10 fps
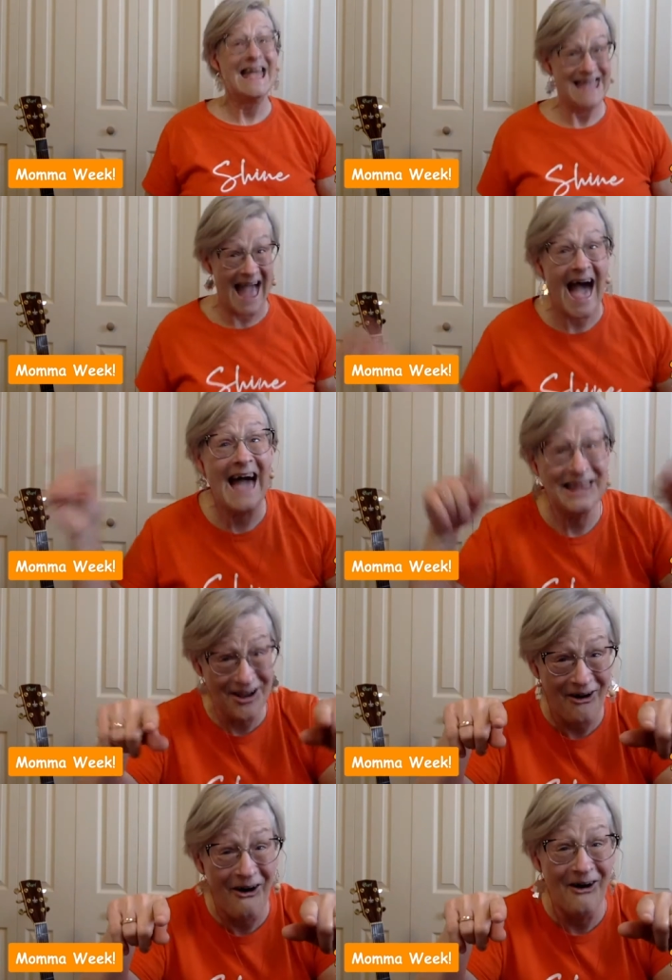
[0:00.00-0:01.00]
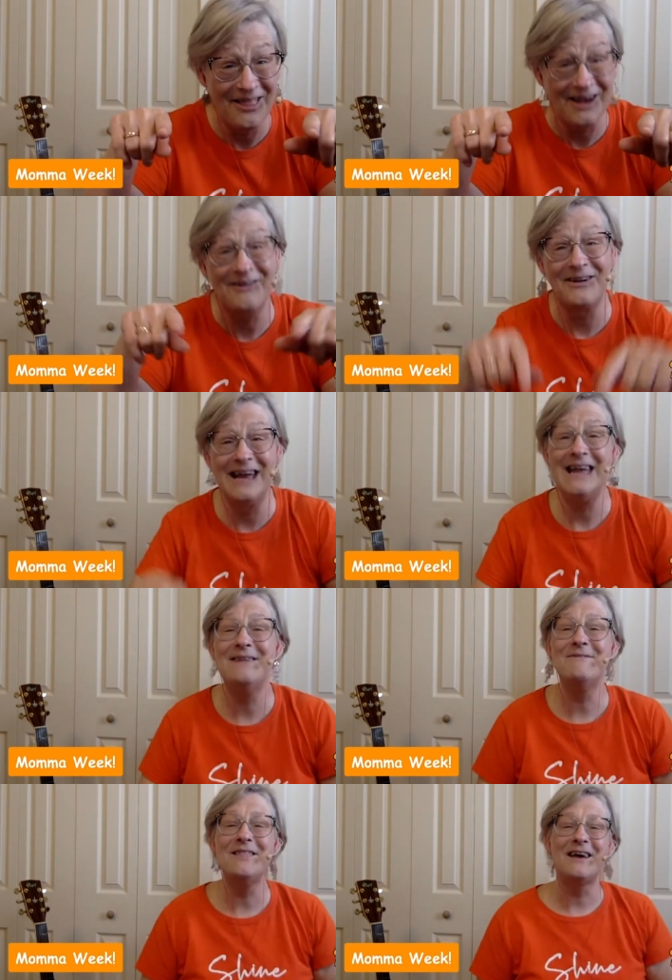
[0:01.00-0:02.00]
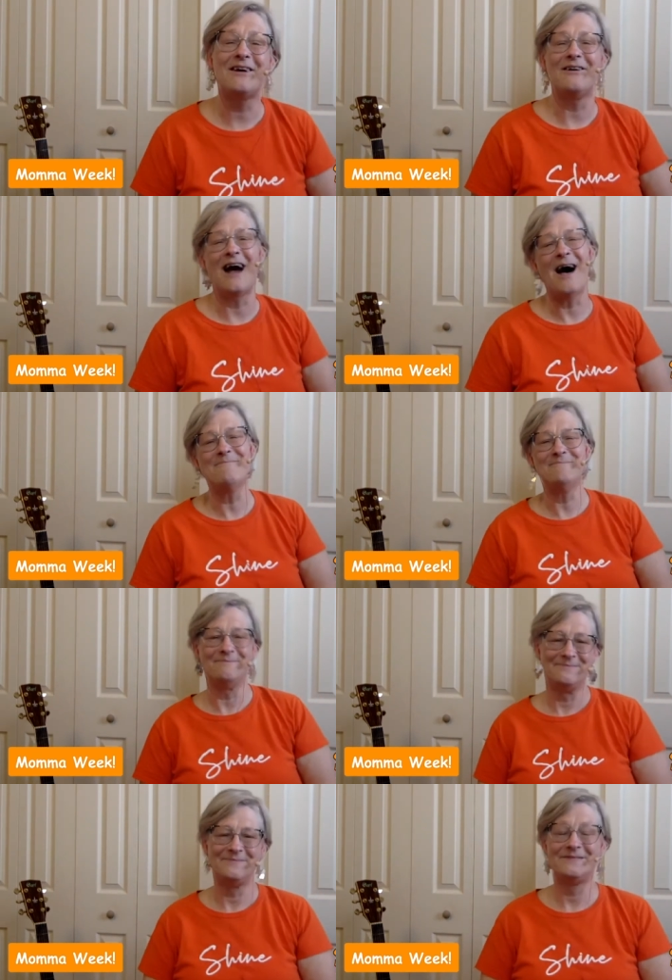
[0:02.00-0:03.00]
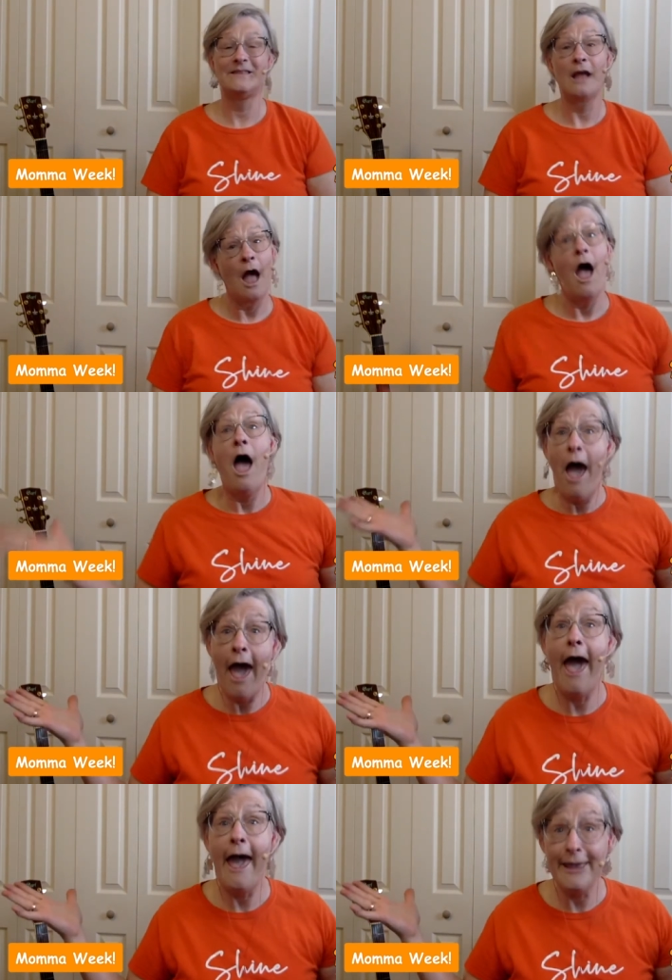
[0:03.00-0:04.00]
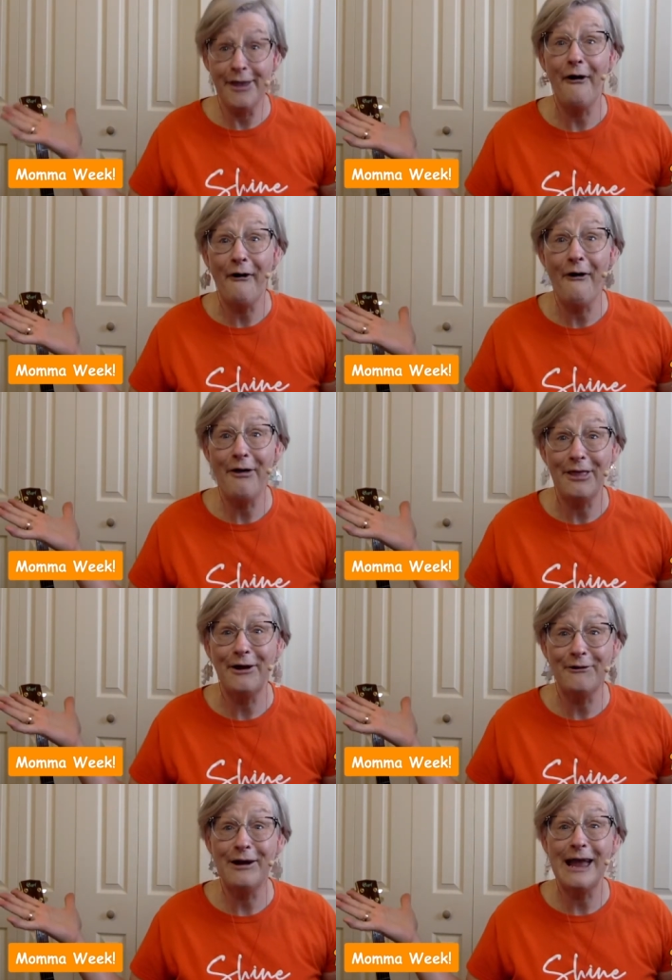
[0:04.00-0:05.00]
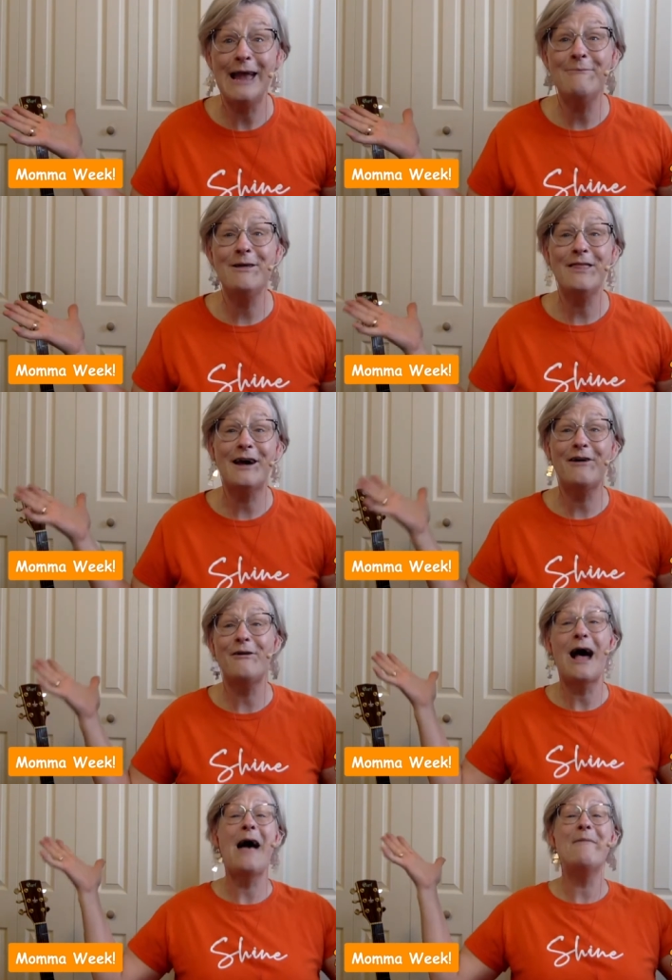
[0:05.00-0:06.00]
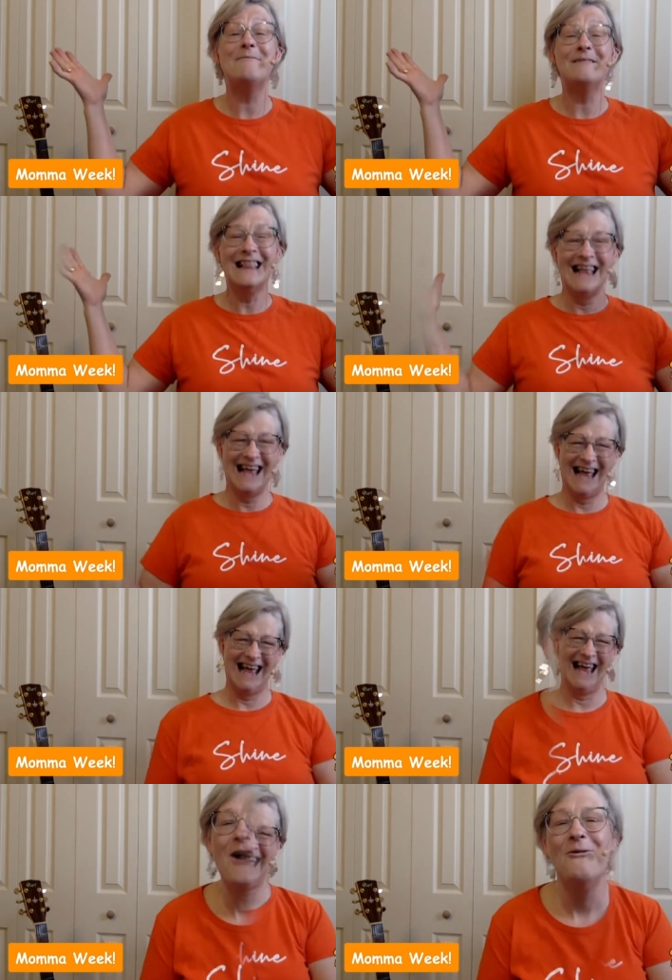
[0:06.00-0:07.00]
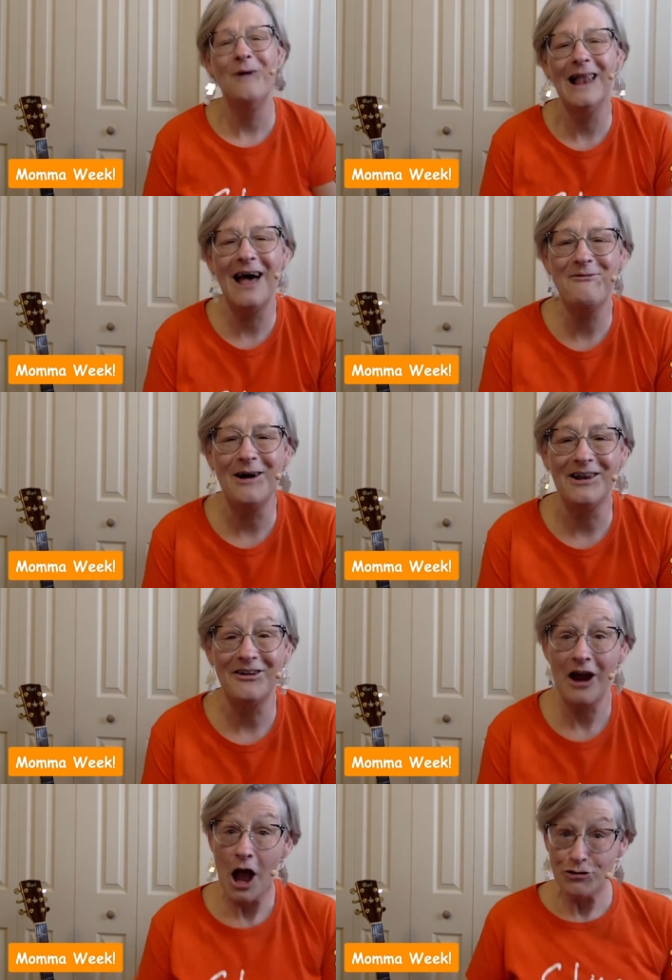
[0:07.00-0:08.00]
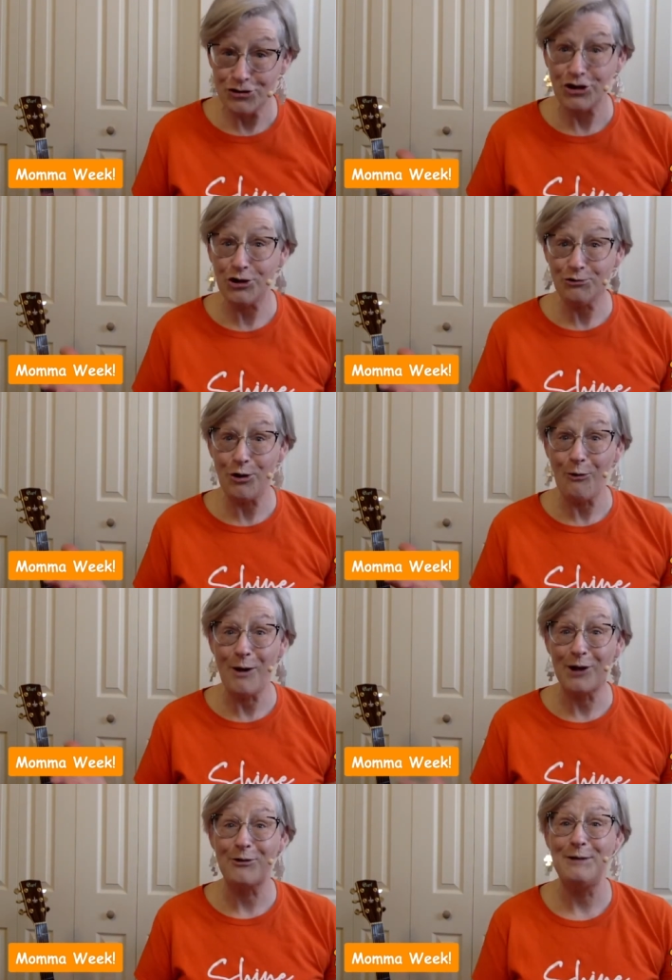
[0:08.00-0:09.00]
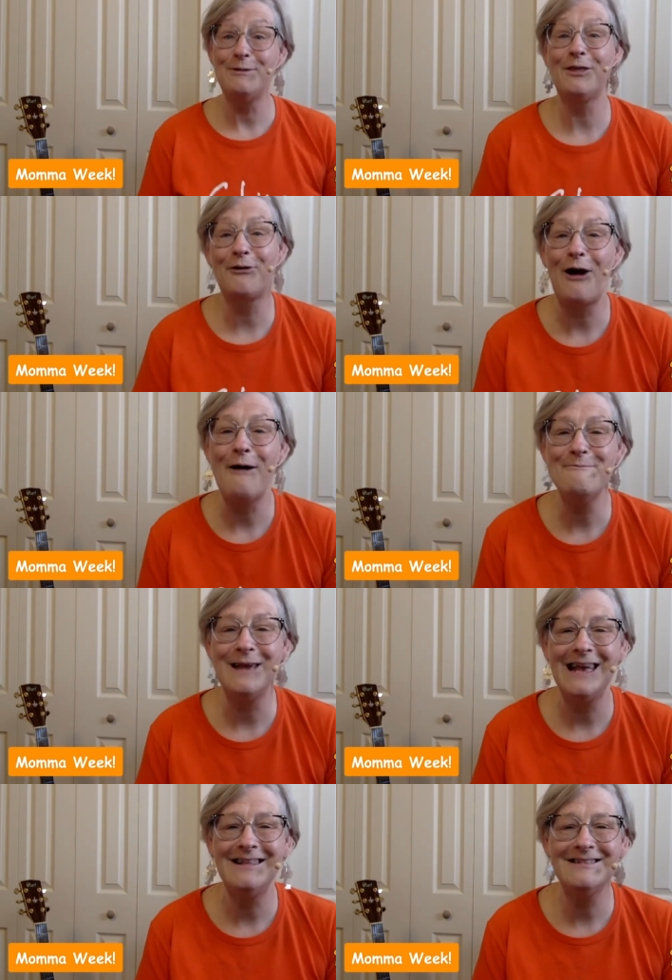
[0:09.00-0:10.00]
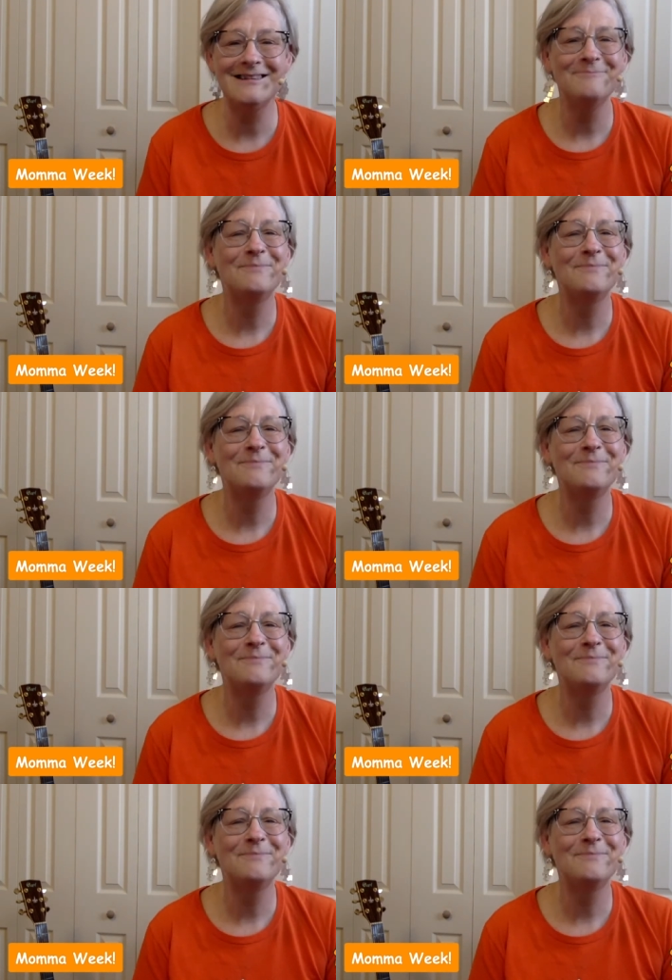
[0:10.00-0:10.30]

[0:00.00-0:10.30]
Yeah, you're the cream of the crop. Hey, you're the cream of the crop. Well, I wonder, do you know what cream of the crop means?